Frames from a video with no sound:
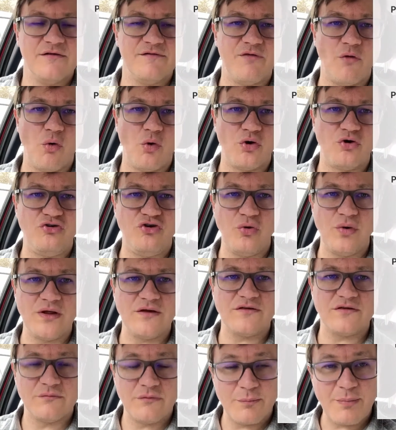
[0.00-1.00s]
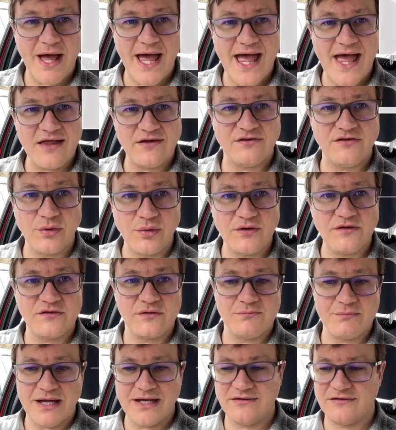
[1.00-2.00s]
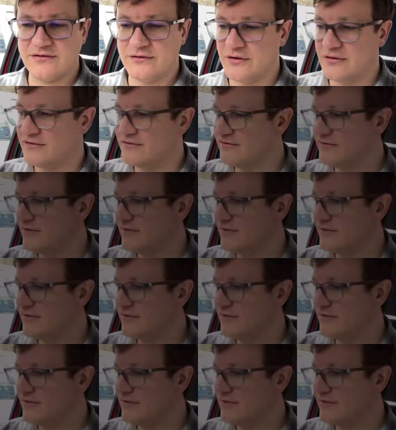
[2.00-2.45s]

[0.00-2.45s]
for doing some repairs, doing some maintenance.